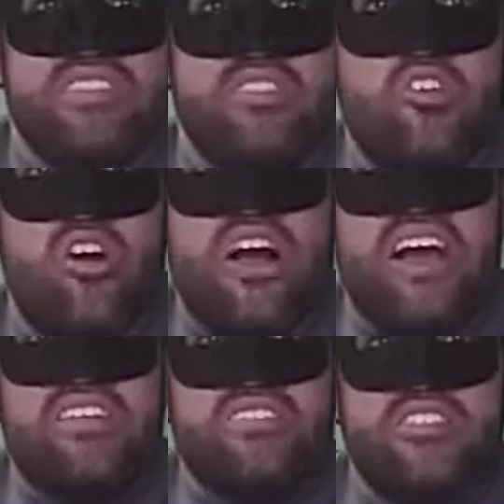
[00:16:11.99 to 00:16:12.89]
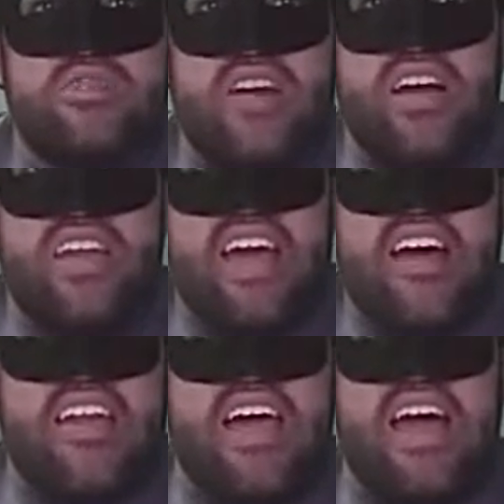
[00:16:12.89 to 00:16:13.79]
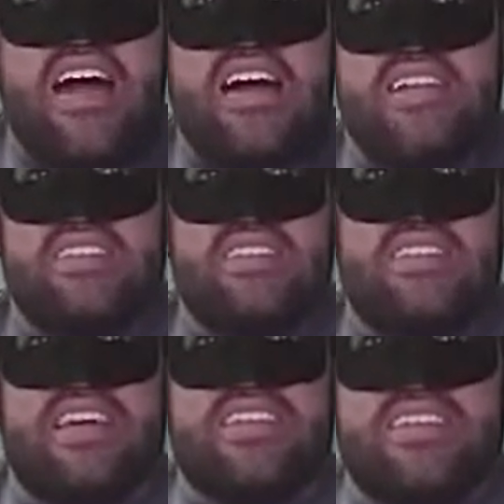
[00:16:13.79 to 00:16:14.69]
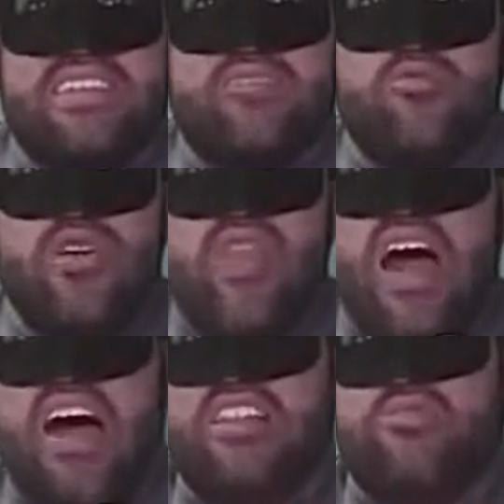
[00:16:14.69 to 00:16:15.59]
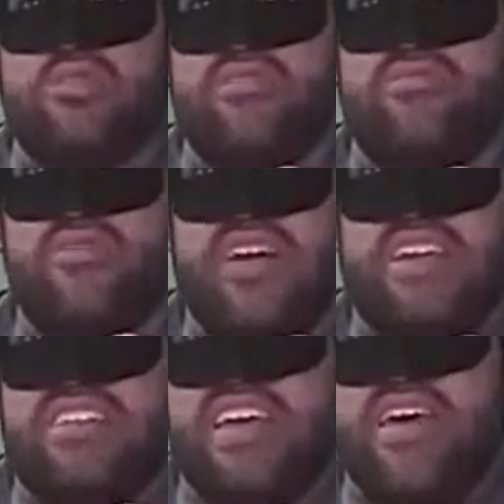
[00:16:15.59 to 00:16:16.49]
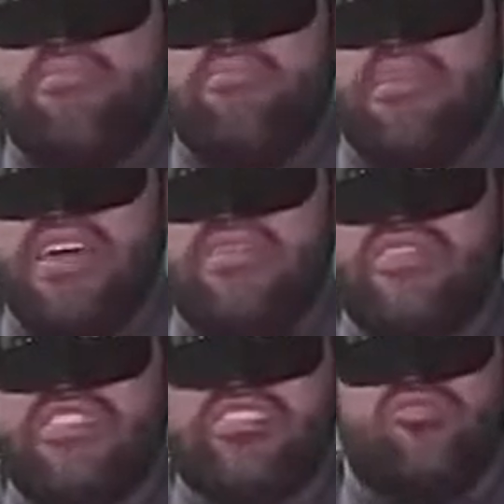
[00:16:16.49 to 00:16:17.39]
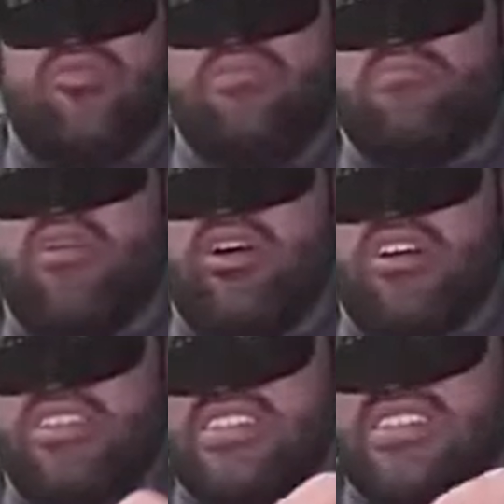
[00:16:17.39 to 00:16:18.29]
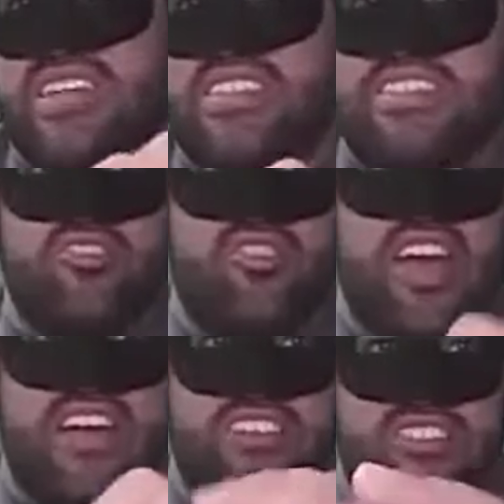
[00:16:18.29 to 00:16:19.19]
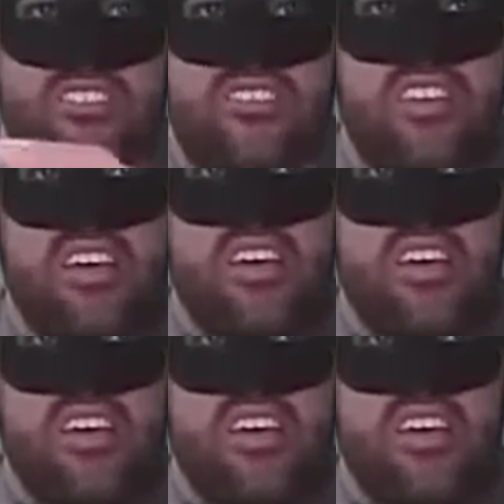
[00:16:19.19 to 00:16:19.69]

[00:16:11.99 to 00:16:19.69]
Long Islanders find out how they deal with Halloween frights at Bayville Scream Park's six attractions,